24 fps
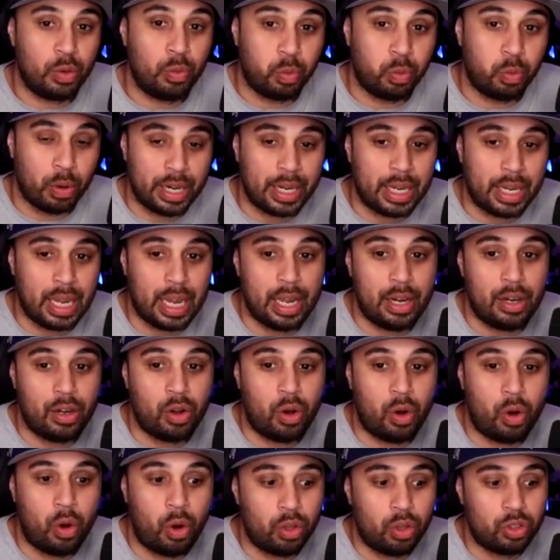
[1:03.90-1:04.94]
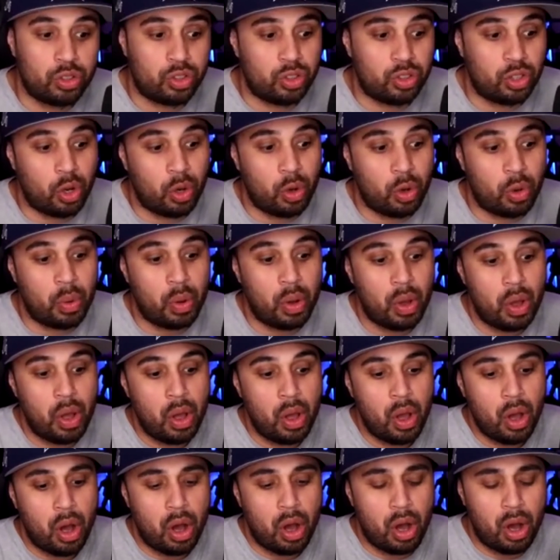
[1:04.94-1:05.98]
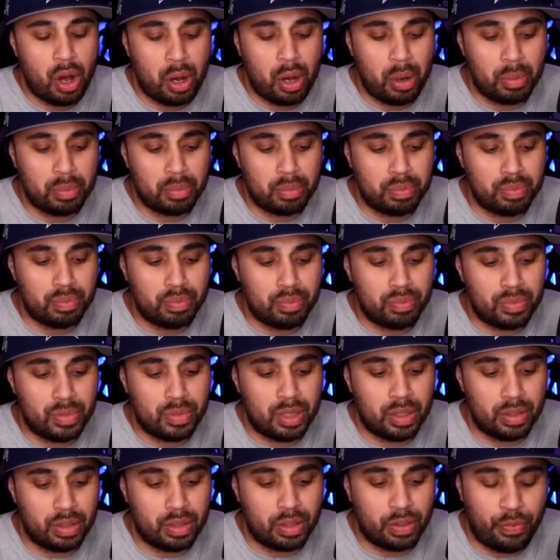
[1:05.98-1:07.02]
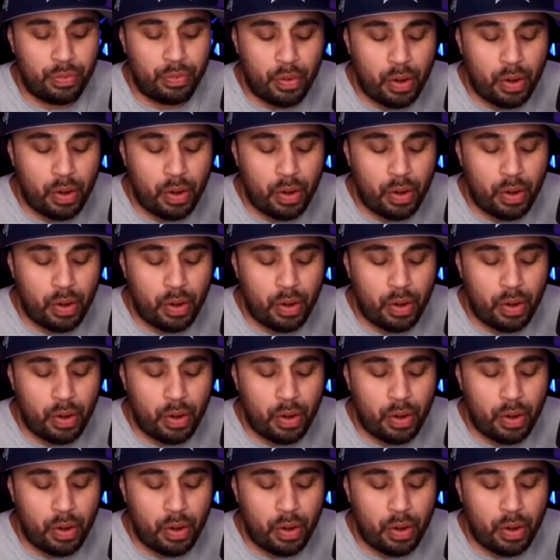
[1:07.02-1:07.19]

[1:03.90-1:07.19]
of Rick and also the